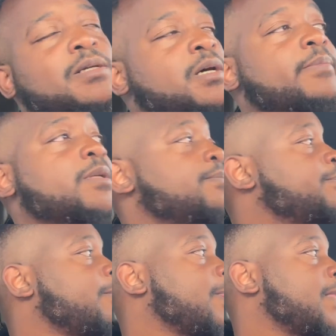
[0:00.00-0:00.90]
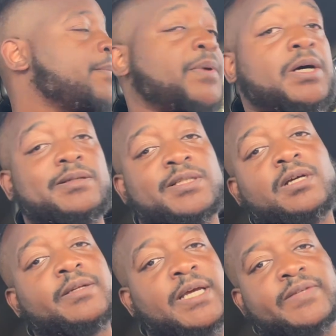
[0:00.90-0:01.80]
coming. But till
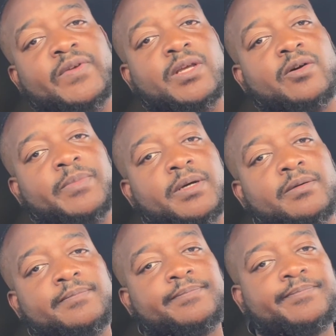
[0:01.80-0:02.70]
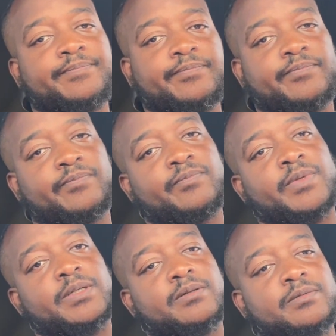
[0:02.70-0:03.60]
the next video, man.
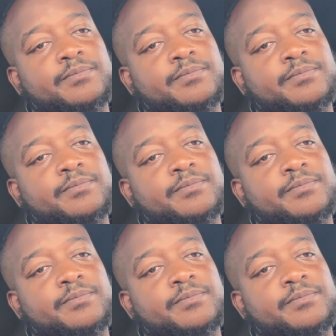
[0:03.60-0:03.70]
Peace.